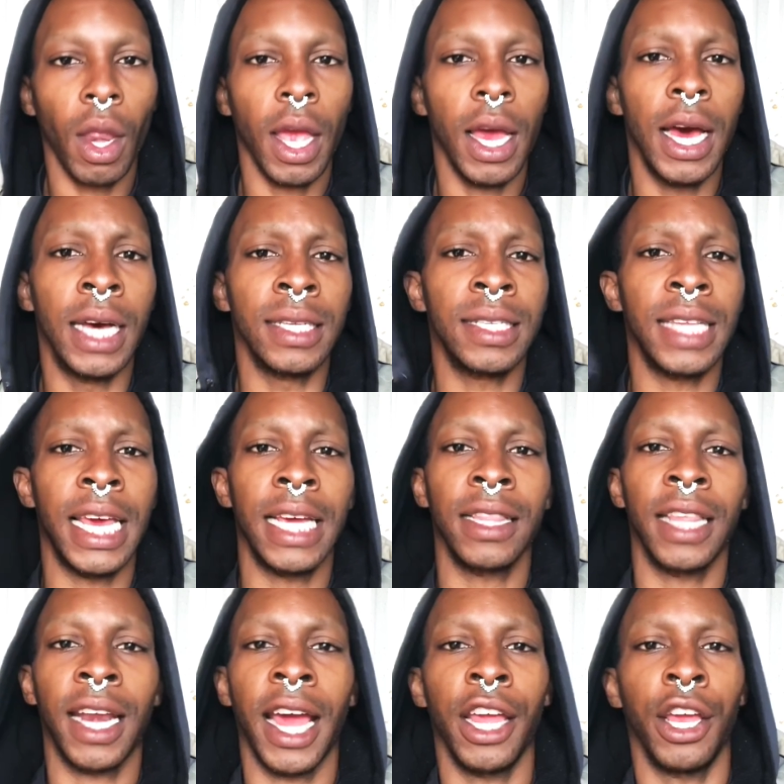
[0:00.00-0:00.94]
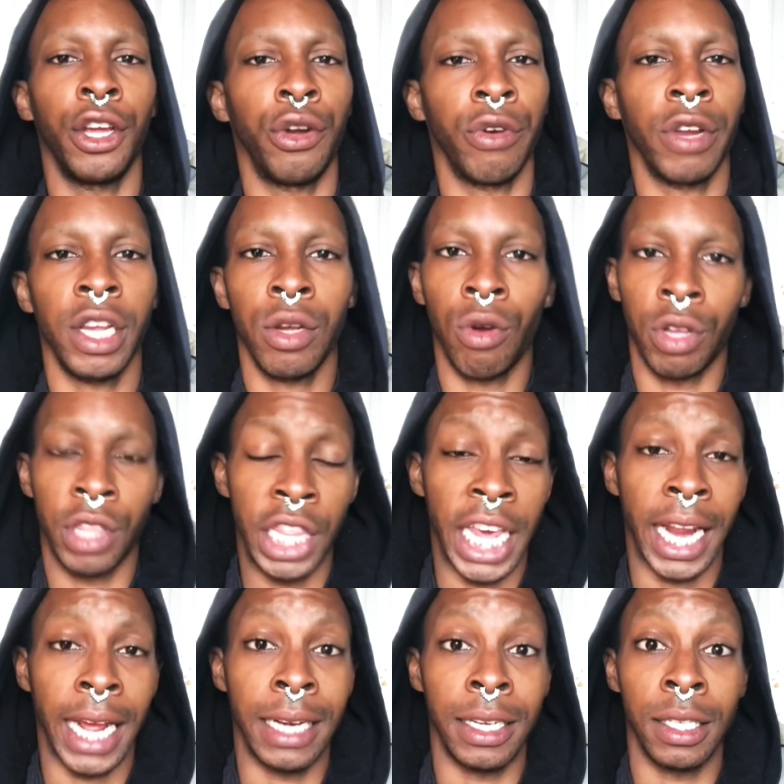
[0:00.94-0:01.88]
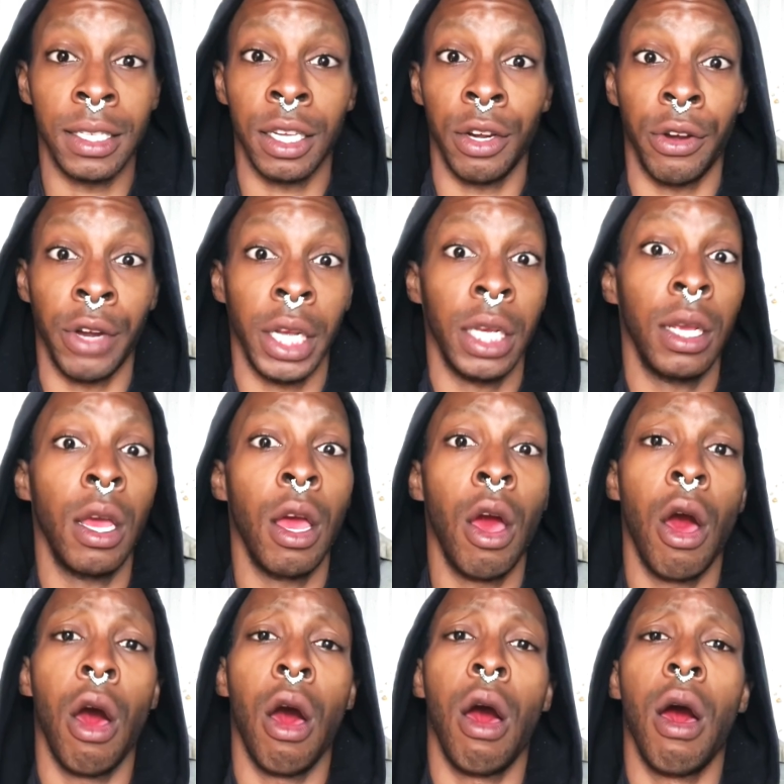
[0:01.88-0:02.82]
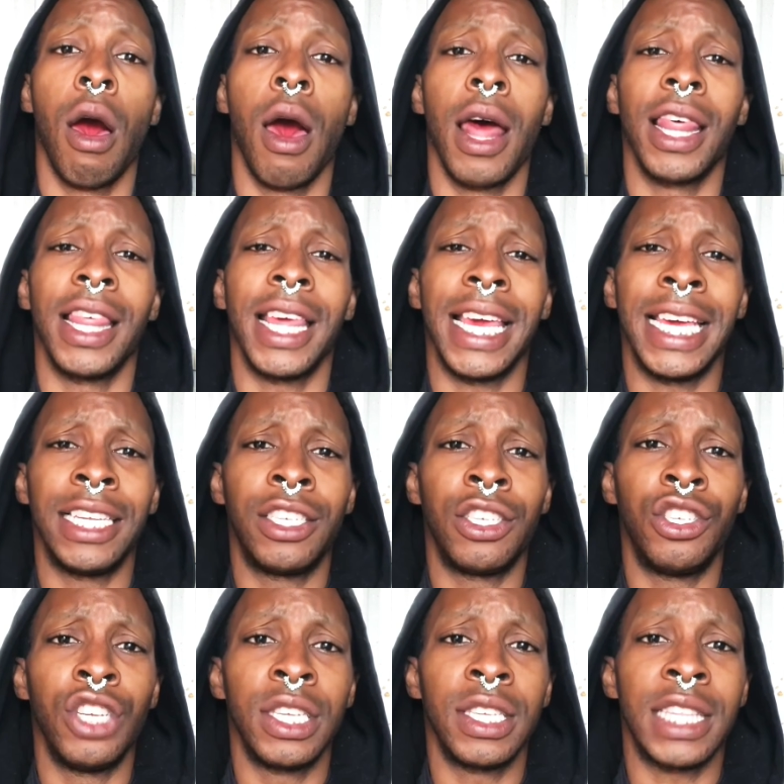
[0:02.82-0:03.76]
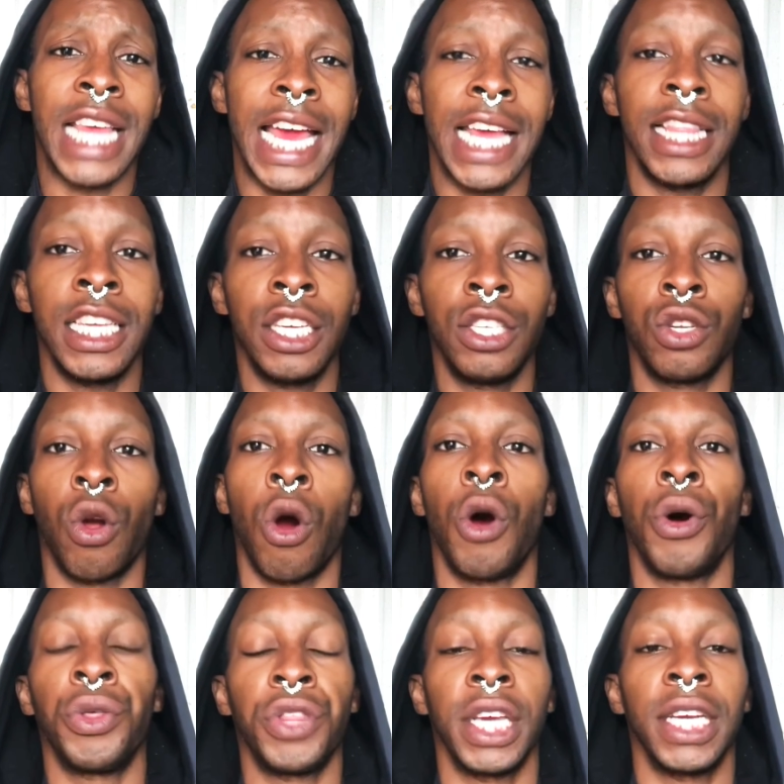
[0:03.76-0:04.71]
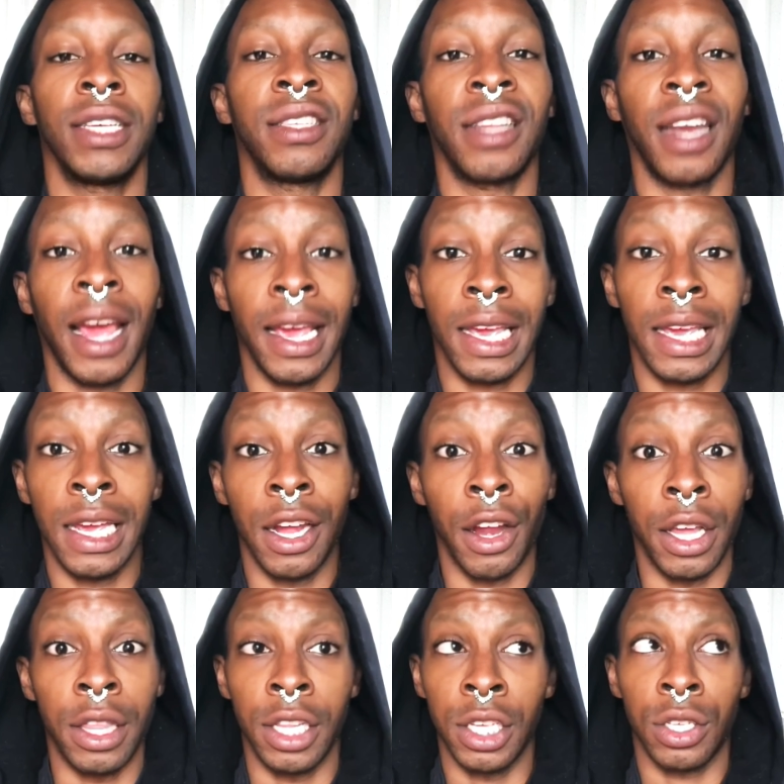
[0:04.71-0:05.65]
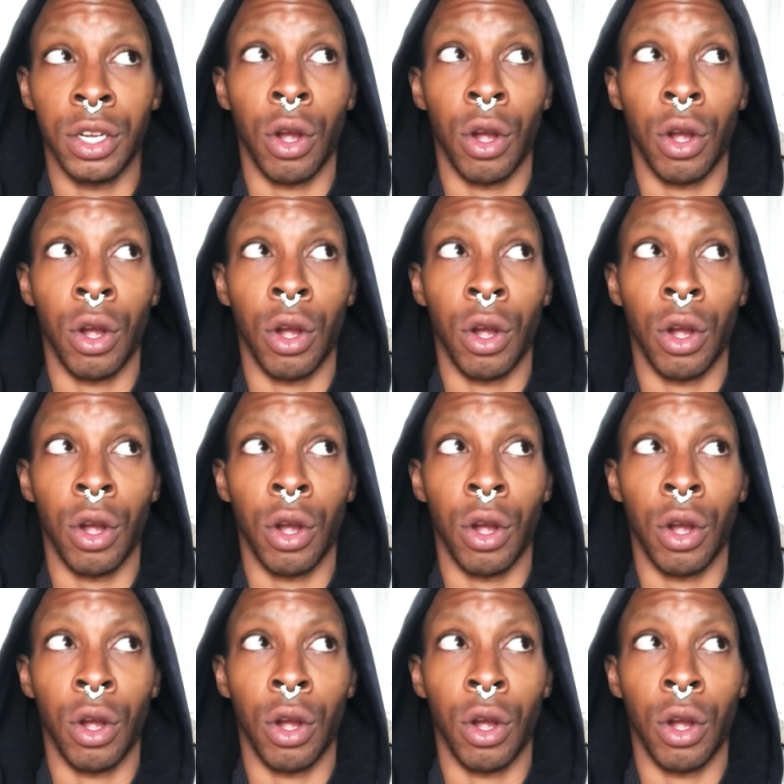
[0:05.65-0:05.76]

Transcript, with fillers: a saying that I agree or that I disagree it's just that these are all things that I hear and these are